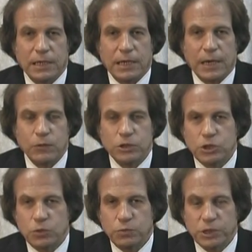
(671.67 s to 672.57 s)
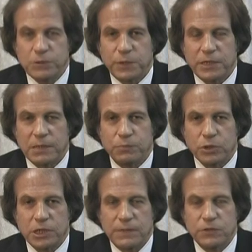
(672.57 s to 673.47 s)
I was so impressed by that book
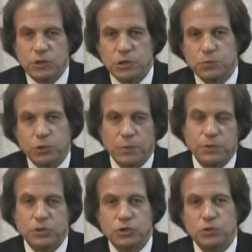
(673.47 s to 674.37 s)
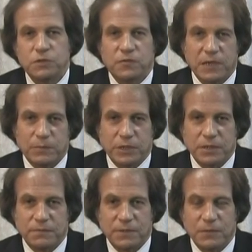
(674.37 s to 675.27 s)
that even though I was brought up in a Jewish family
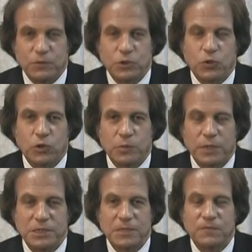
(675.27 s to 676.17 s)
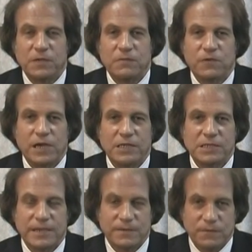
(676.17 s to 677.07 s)
and was calling myself an advanced
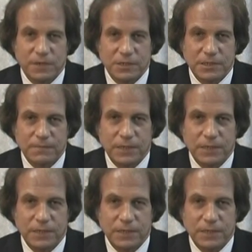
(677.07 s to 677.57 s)
atheist,